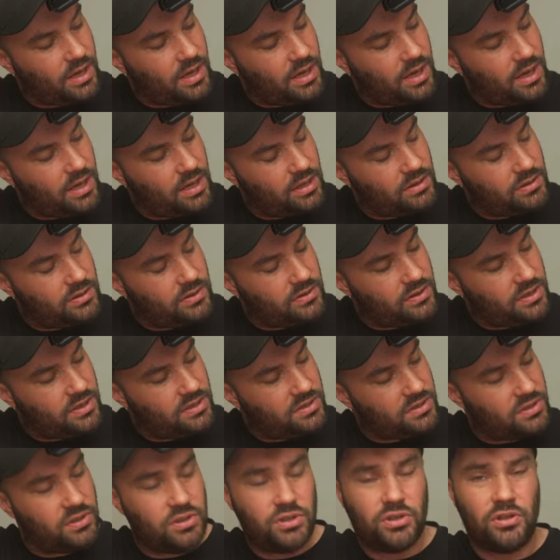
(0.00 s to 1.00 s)
And
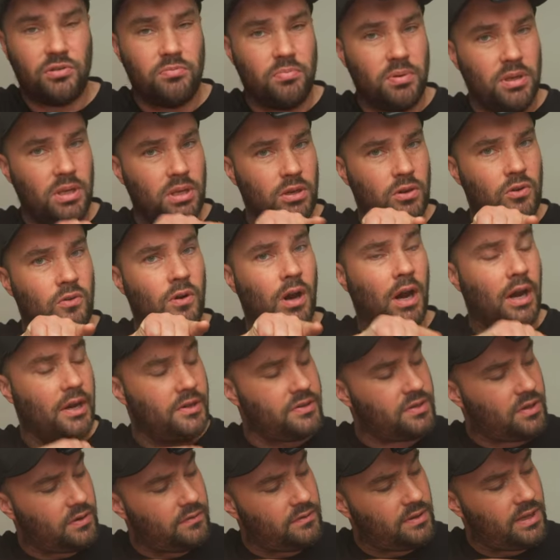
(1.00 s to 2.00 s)
this should be you
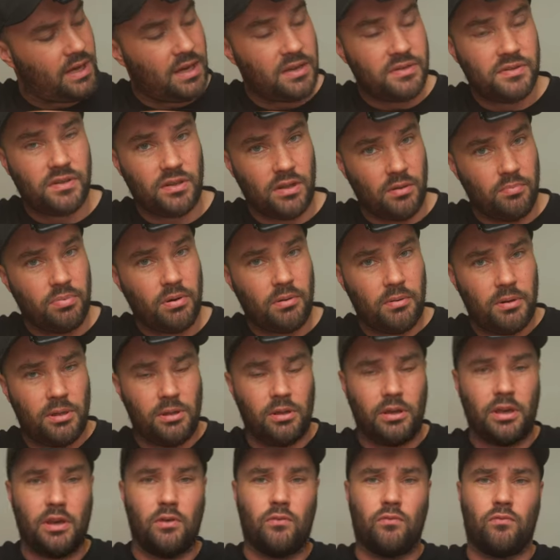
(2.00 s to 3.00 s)
guys over there. So you're probably
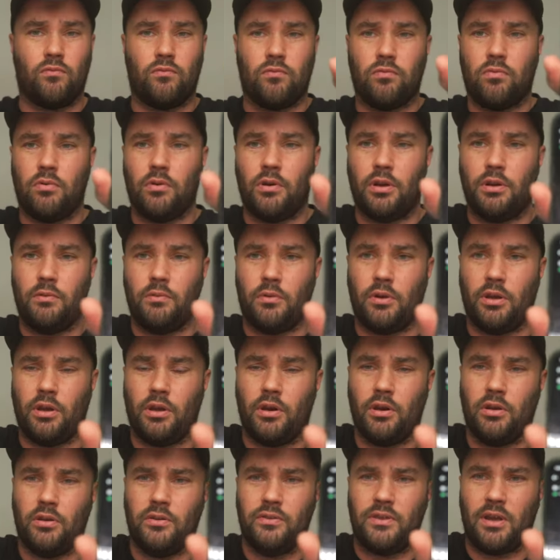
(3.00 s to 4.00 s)
looking really, really
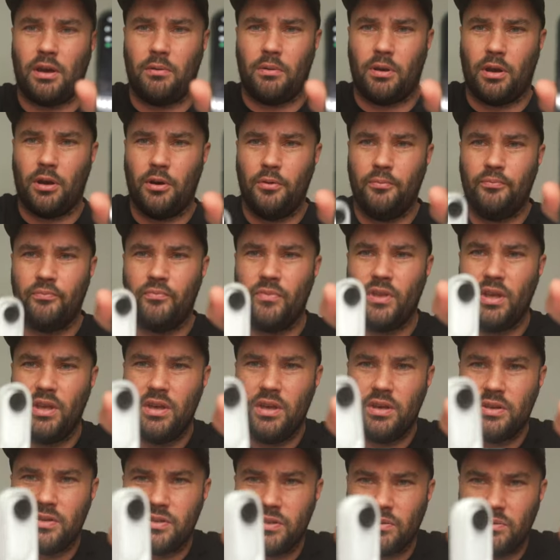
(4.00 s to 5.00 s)
good. There we go.
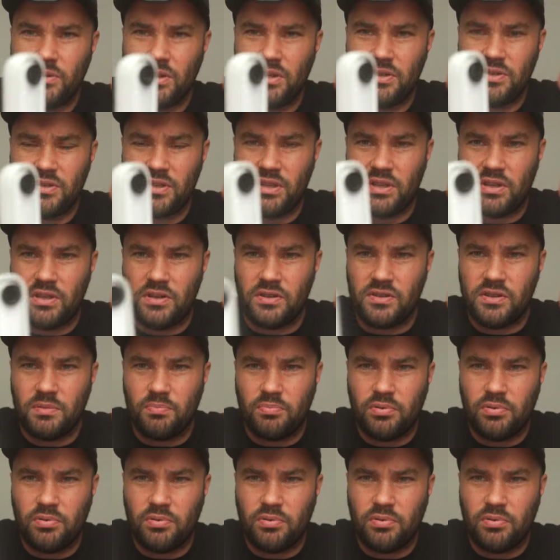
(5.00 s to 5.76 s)
So this is the